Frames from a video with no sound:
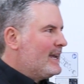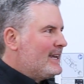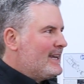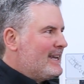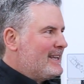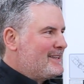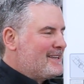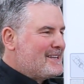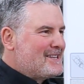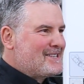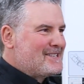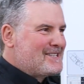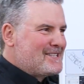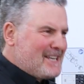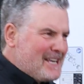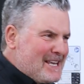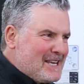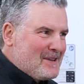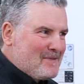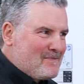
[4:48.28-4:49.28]
It did
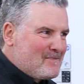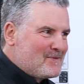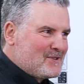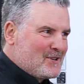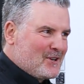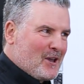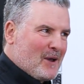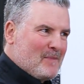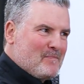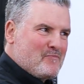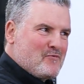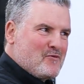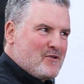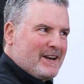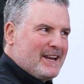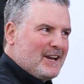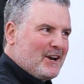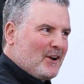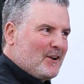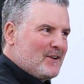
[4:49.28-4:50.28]
seem to come
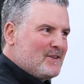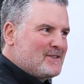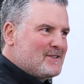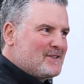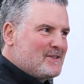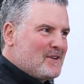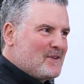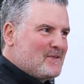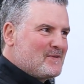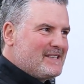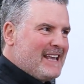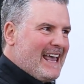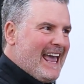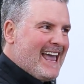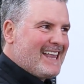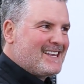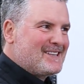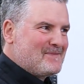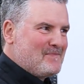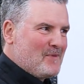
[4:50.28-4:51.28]
pretty close to those
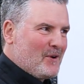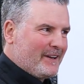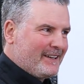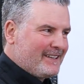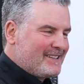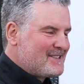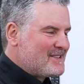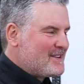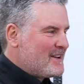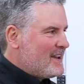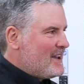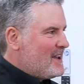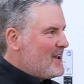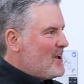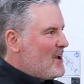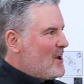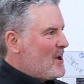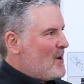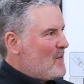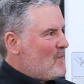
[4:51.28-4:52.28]
heads mines.
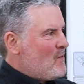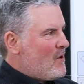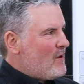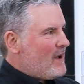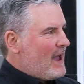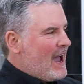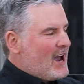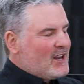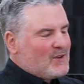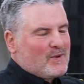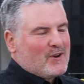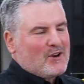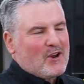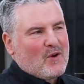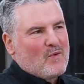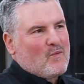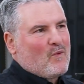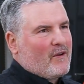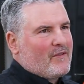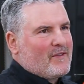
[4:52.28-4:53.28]
How do we
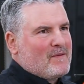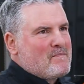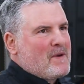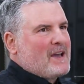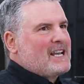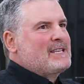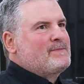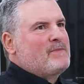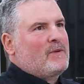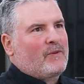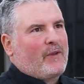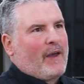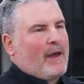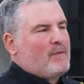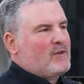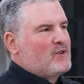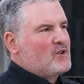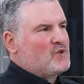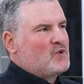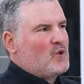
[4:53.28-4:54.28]
know what the maximum
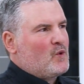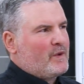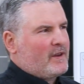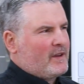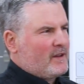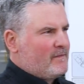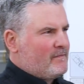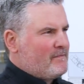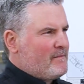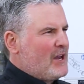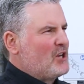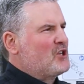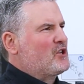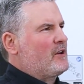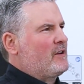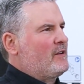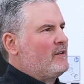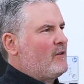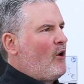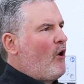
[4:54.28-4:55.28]
diameter tool we can
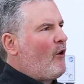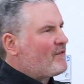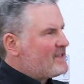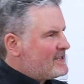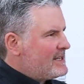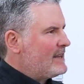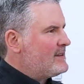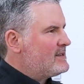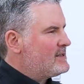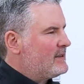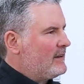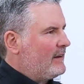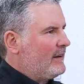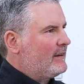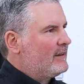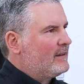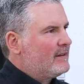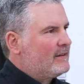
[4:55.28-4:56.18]
measure off center?